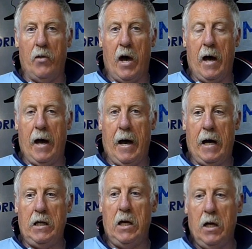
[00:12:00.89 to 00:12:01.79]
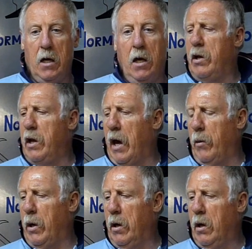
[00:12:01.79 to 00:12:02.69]
that I had. Now,
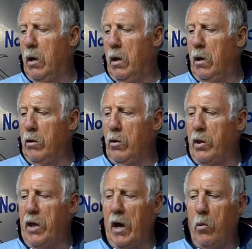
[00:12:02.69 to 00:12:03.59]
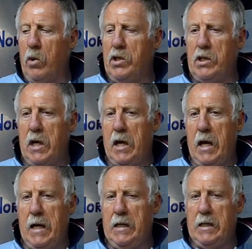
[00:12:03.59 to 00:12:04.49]
the only thing I would say
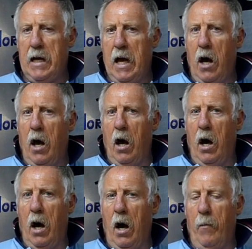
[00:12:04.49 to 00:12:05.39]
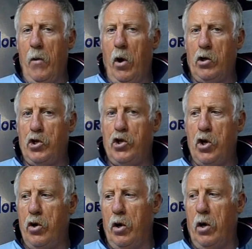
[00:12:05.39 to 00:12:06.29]
is I'm not
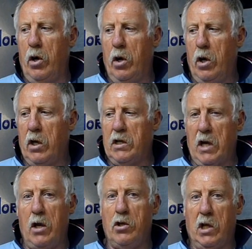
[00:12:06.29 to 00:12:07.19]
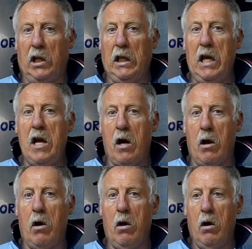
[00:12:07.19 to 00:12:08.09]
sure, because I used a litre
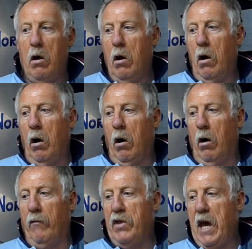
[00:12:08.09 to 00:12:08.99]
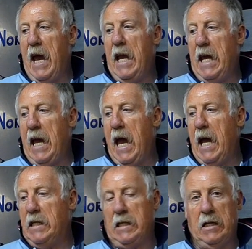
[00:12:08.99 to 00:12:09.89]
of the
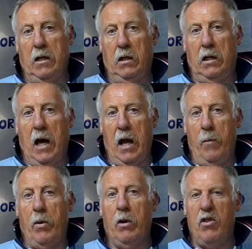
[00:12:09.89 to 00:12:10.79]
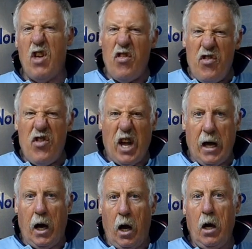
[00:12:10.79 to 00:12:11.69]
NAS type, the thicker
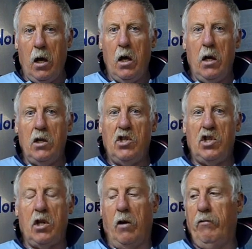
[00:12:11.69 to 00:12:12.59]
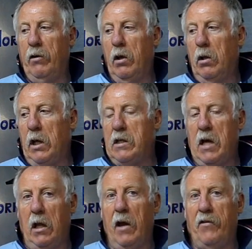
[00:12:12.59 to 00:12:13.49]
stuff. Like I say, I
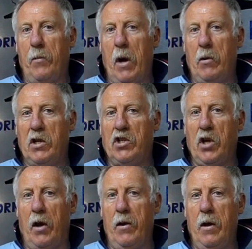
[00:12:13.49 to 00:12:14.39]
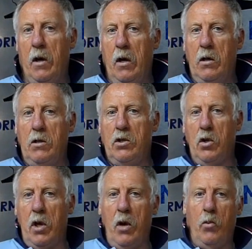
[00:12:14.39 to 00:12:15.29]
left them out in the sun so
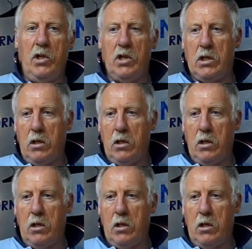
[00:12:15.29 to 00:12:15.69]
that it would just,